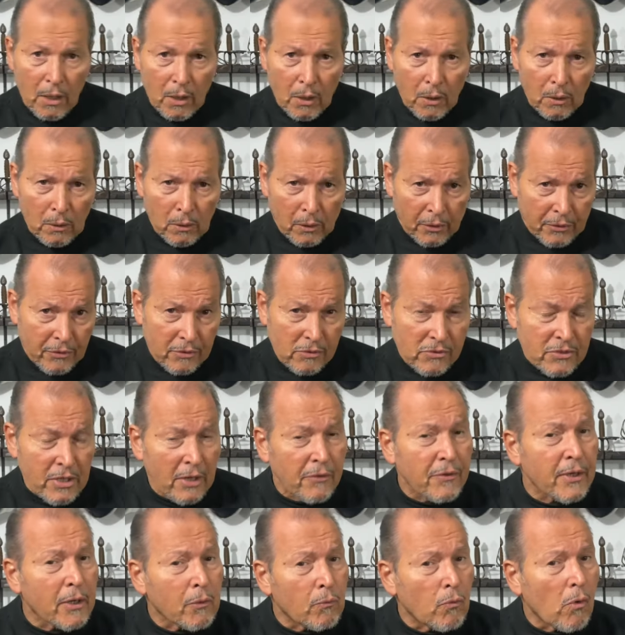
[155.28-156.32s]
Look, there's
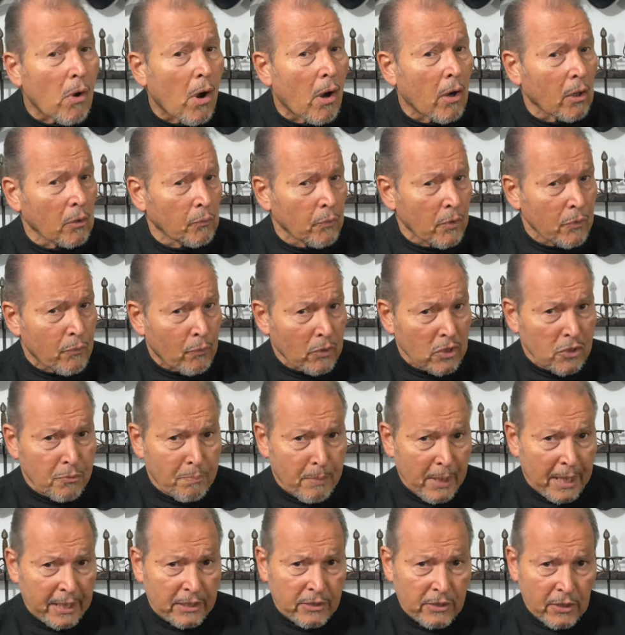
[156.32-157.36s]
nothing wrong with
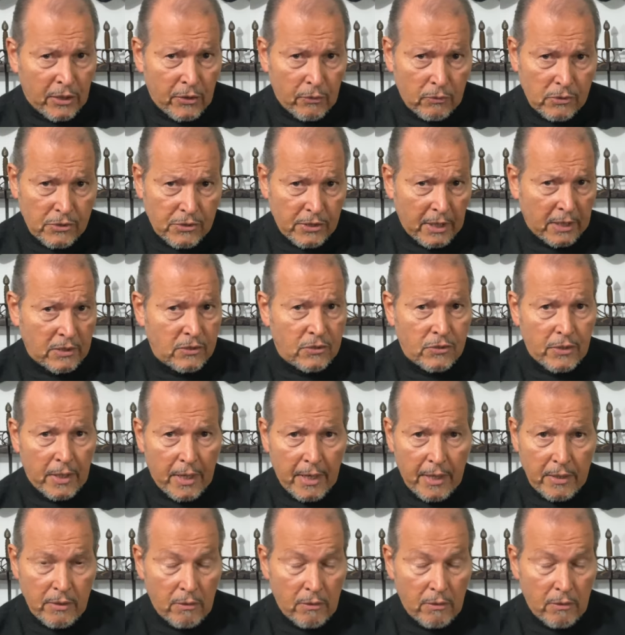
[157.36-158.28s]
respecting your sensei,